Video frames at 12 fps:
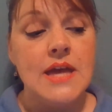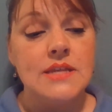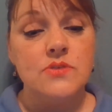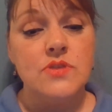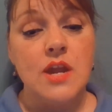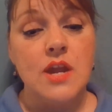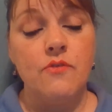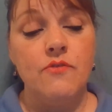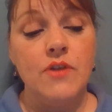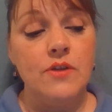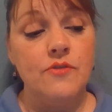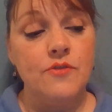so they are
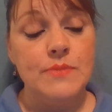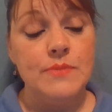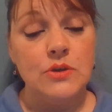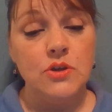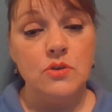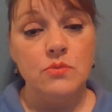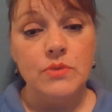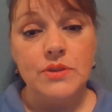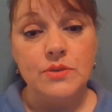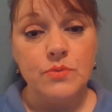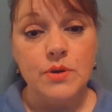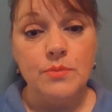very familiar with
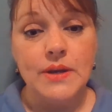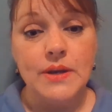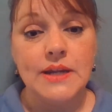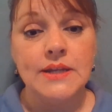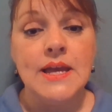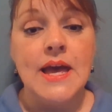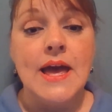a rubric.